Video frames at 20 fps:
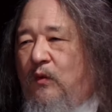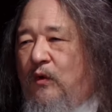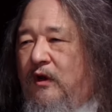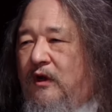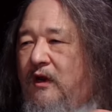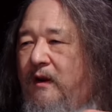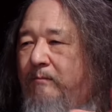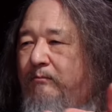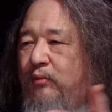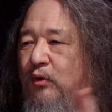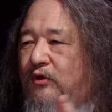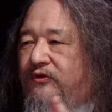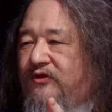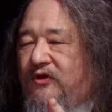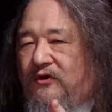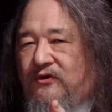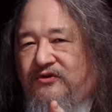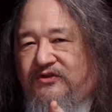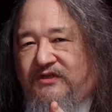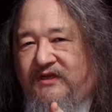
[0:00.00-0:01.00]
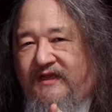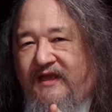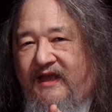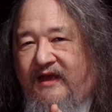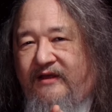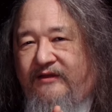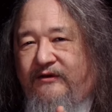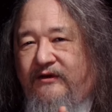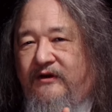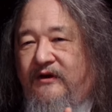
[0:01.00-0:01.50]
we're going to put those
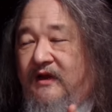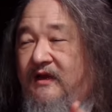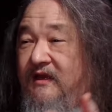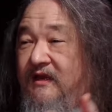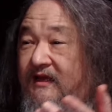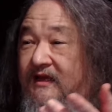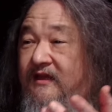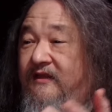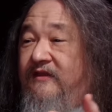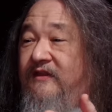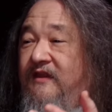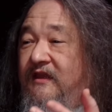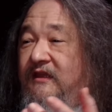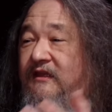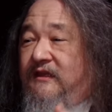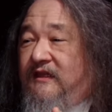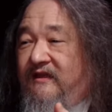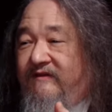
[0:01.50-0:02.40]
together in the